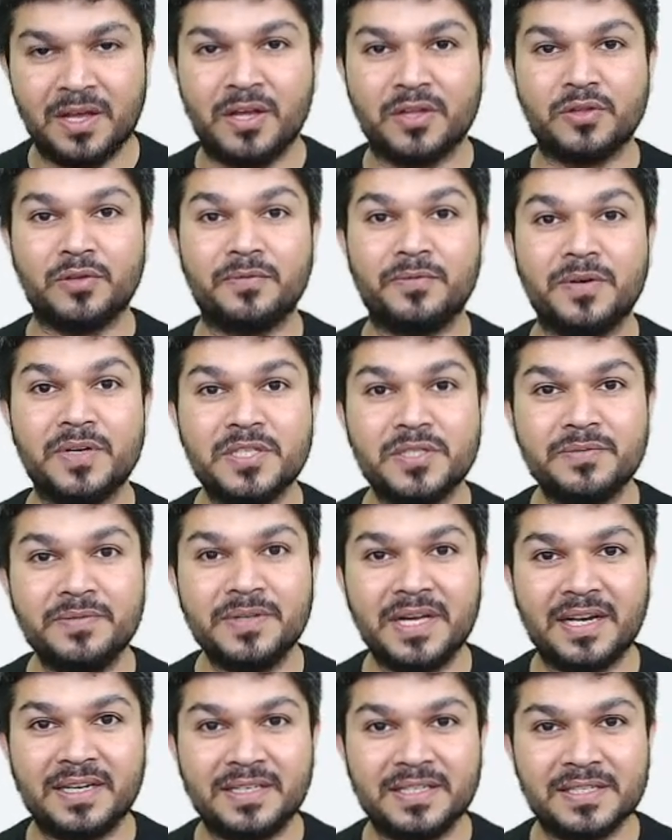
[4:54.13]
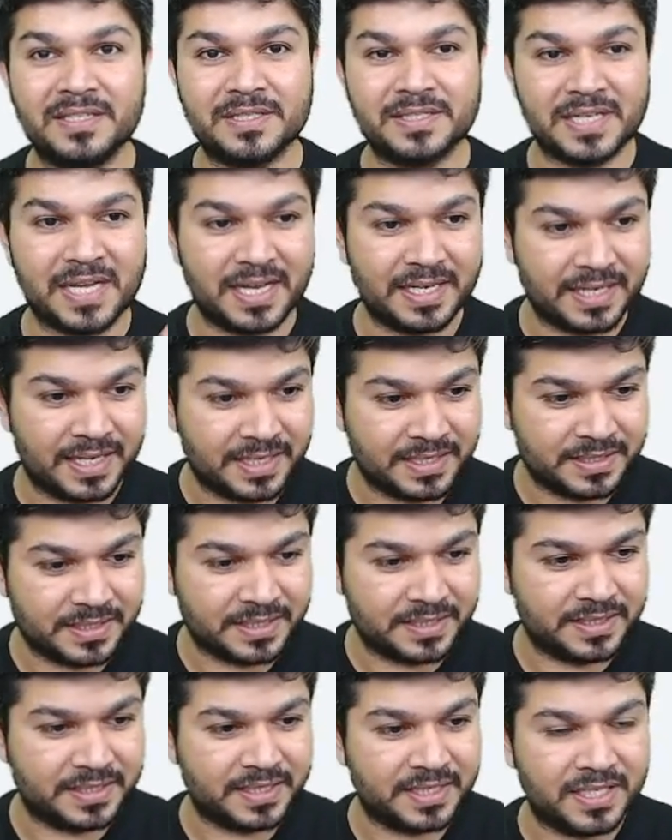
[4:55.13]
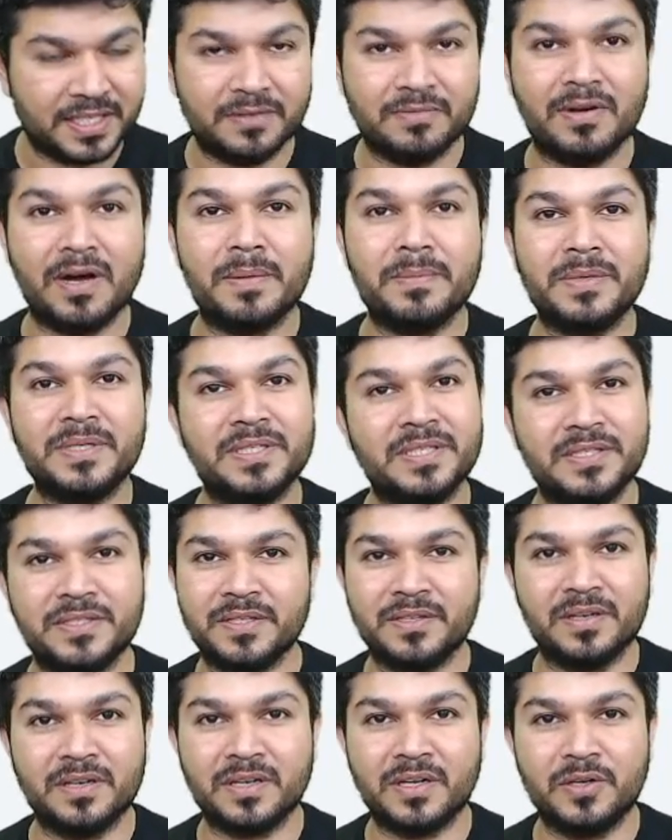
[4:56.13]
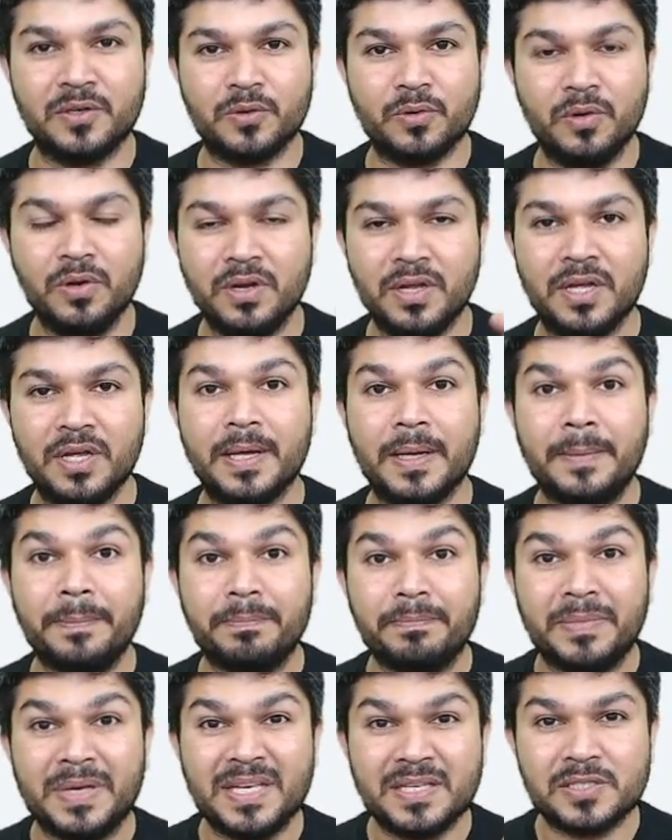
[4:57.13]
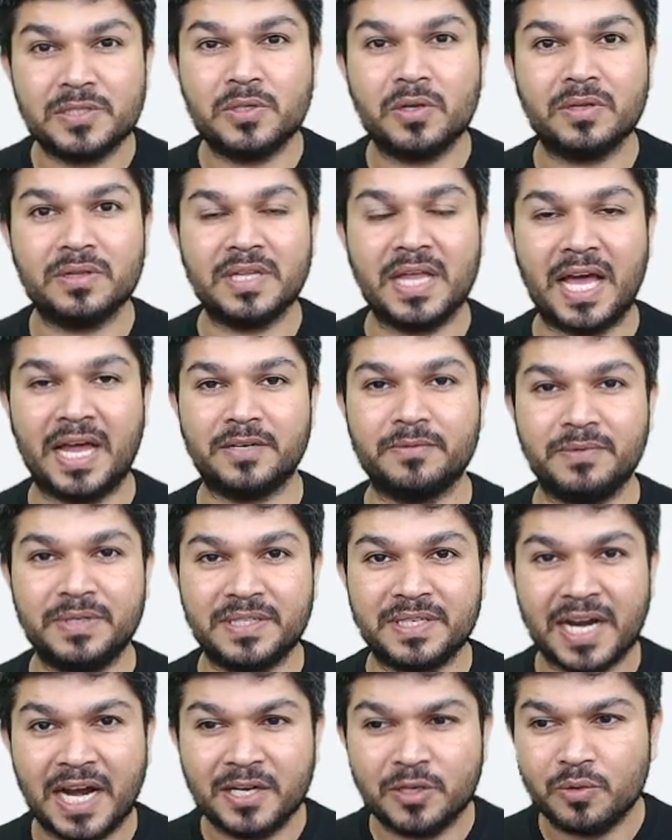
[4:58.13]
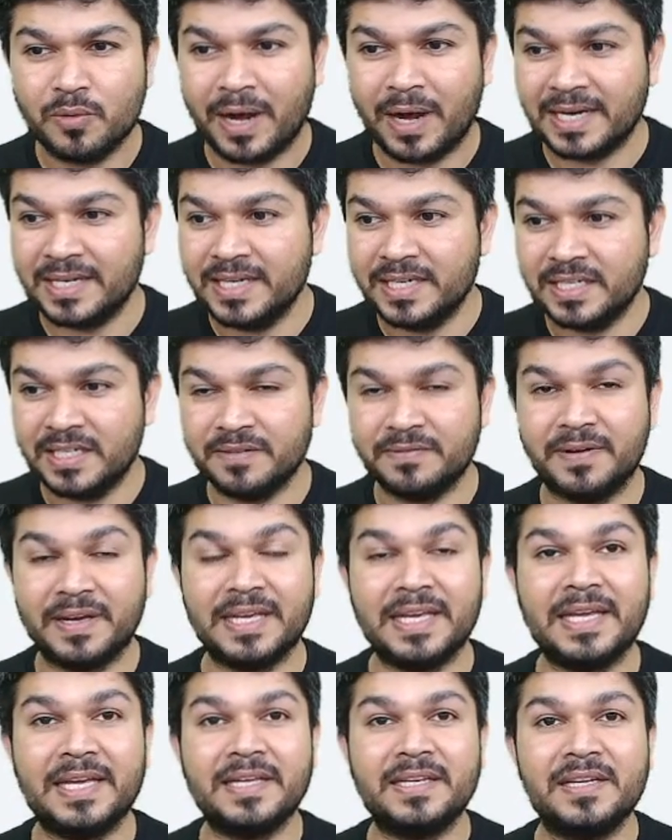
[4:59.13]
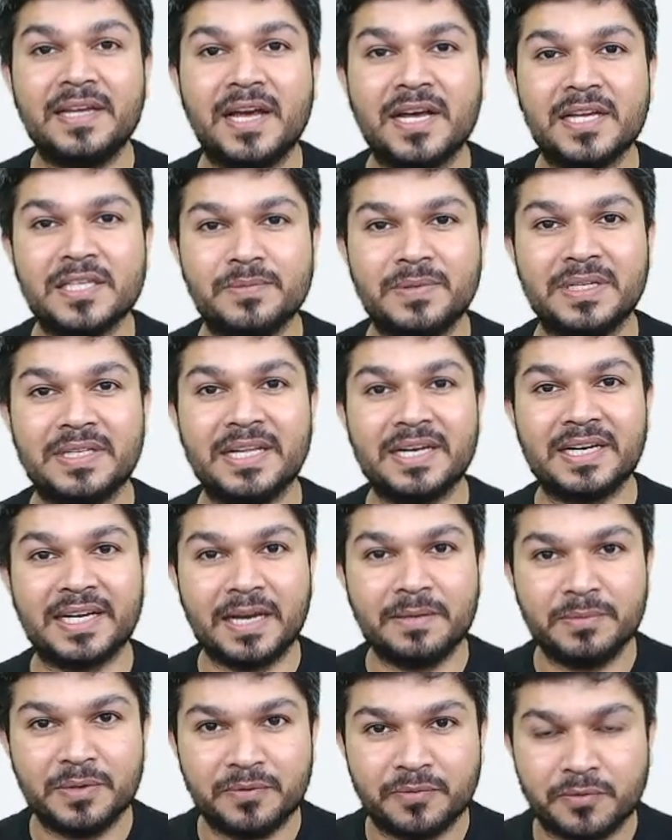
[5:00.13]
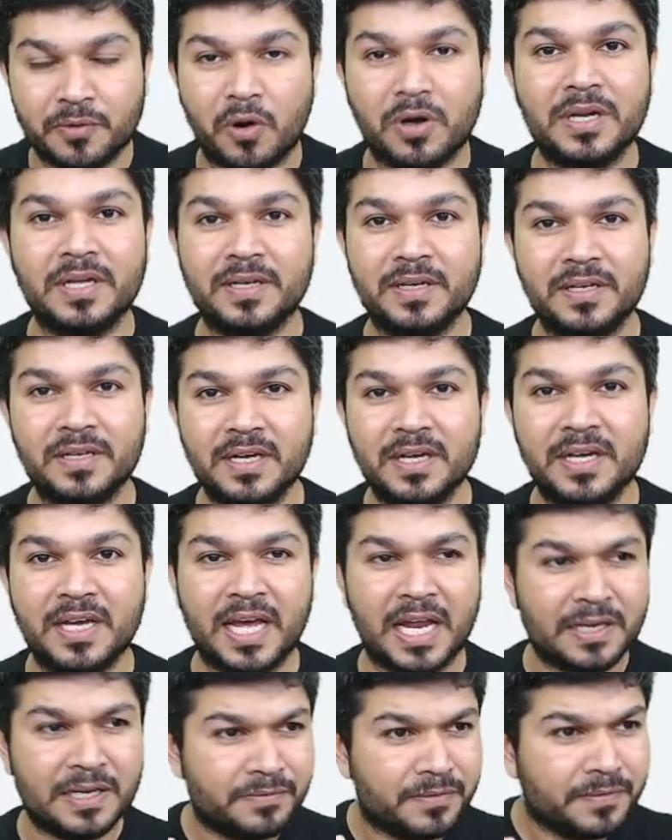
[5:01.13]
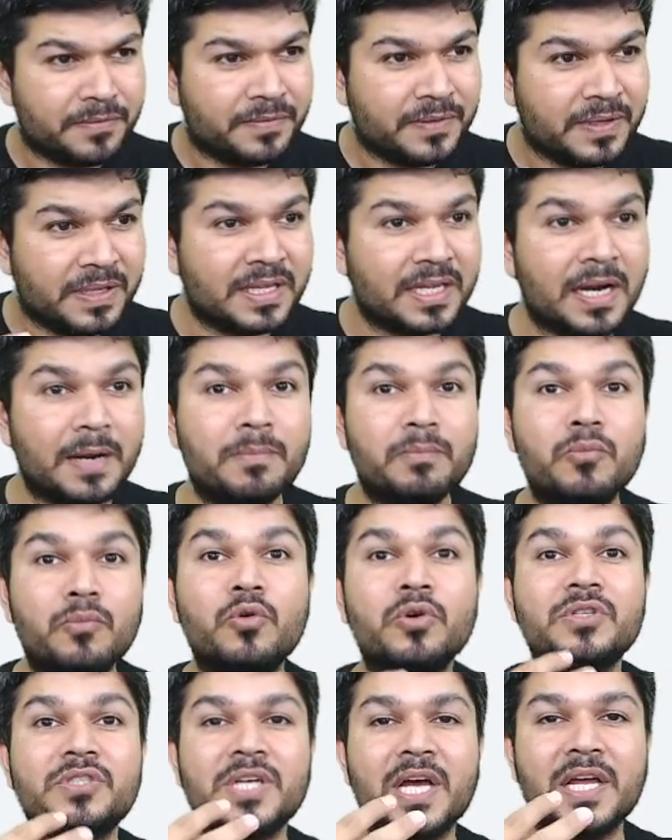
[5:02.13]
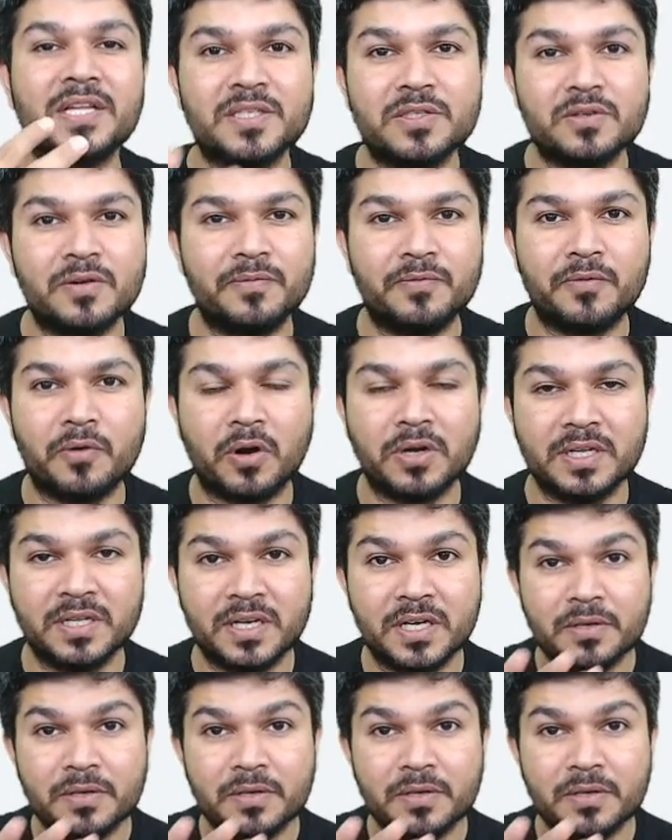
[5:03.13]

So first we understand entity, environment, internal control. Based on that, we try to identify areas where there can be fraud error, and if we feel there are more chances of fraud error,